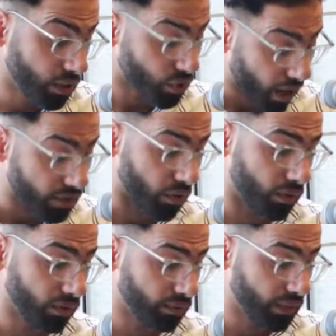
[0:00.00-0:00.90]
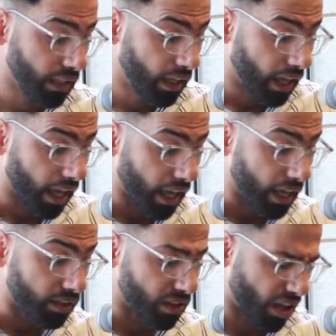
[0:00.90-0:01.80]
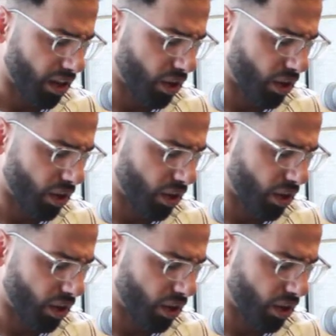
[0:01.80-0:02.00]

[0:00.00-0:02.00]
travel, and